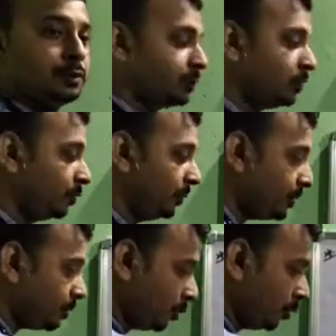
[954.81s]
So
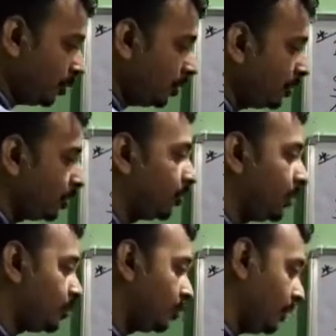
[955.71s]
with O,
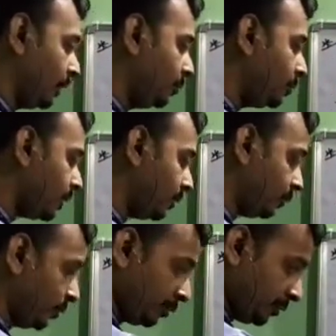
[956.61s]
we
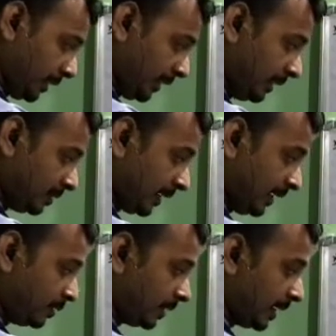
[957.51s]
should see this
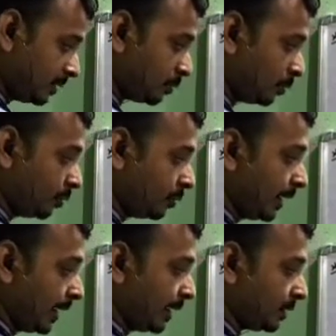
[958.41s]
H, S, O,
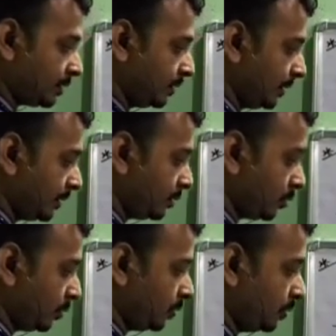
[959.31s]
X. This is
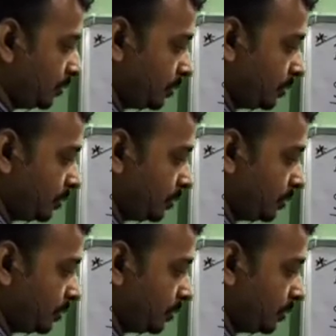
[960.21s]
O.